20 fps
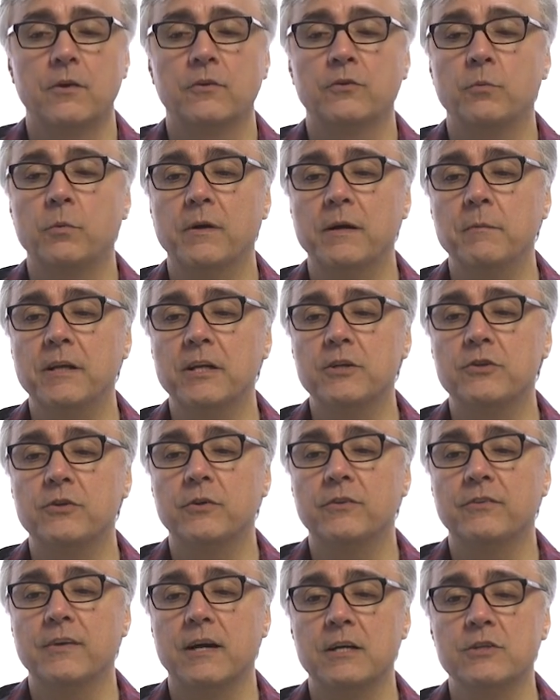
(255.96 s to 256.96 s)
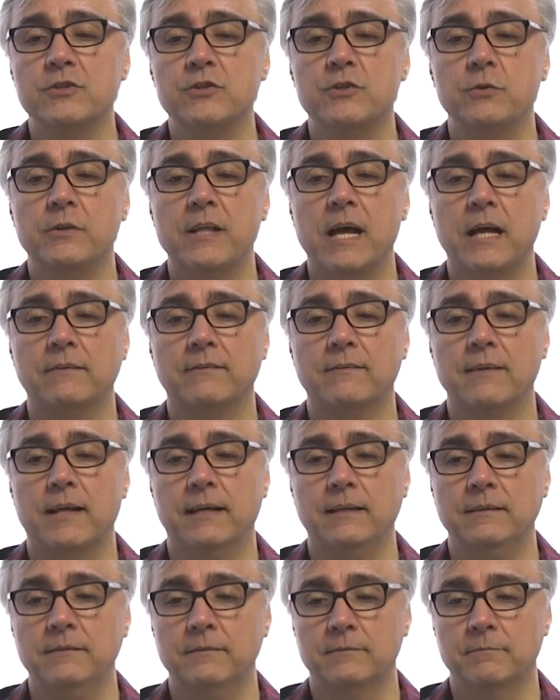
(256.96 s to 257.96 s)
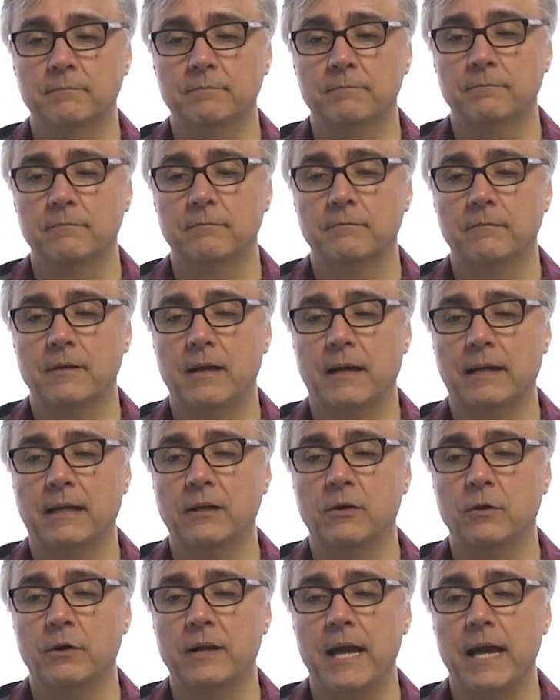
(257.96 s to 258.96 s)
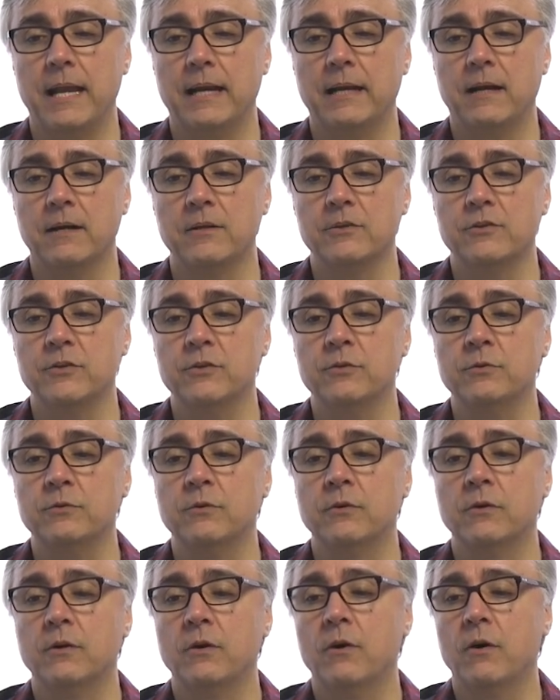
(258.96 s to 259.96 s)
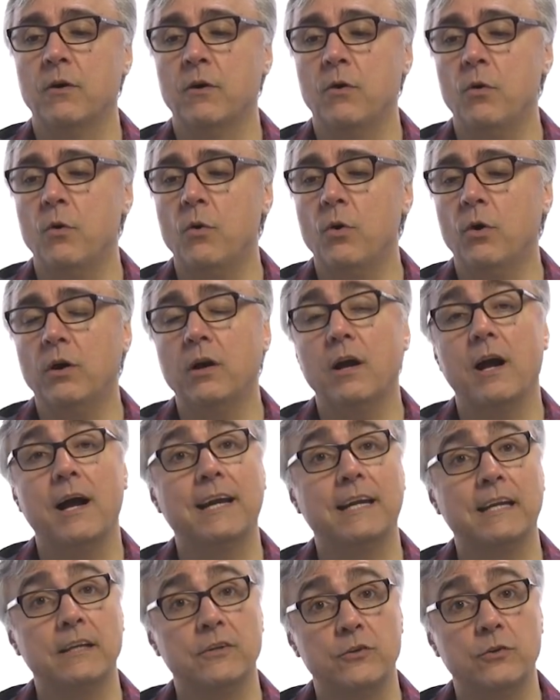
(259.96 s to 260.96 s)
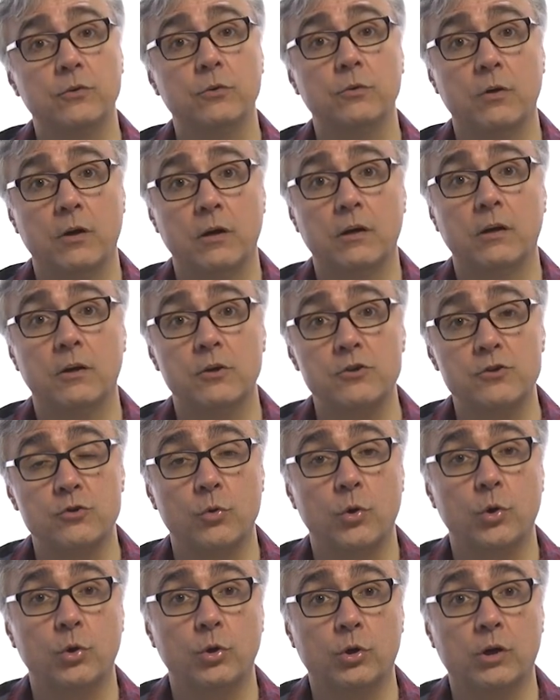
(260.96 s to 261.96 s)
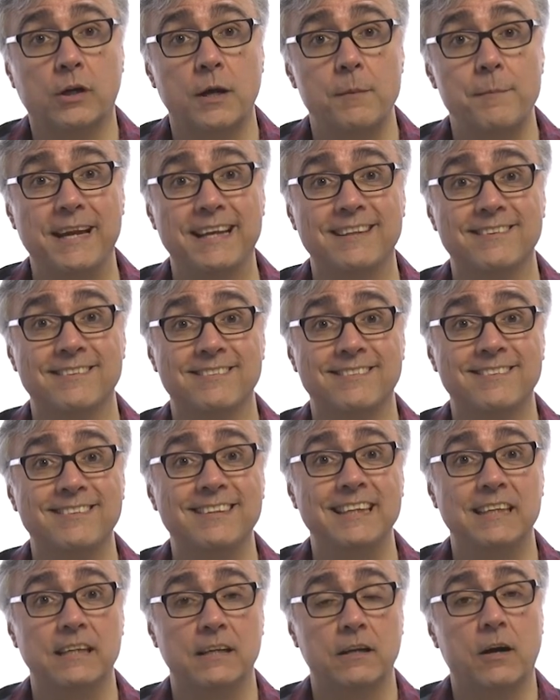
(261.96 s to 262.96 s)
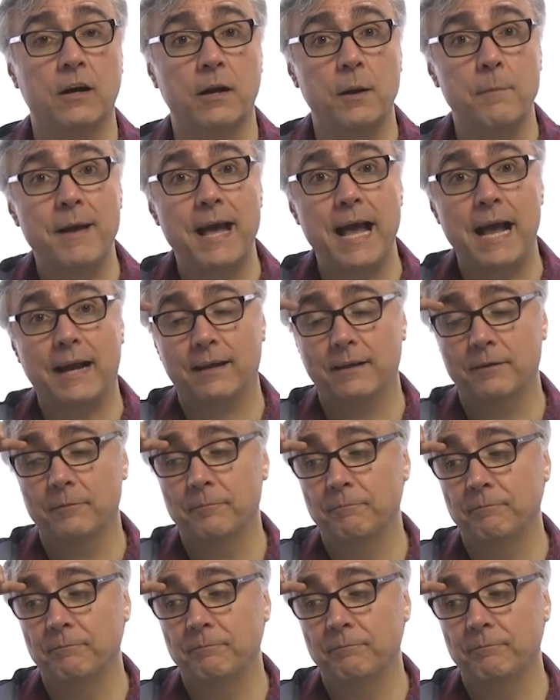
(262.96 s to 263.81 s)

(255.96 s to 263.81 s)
So what I'm going to do is undo that setting. I can go to Edit Undo, or I can do Control or Command Z on a Mac.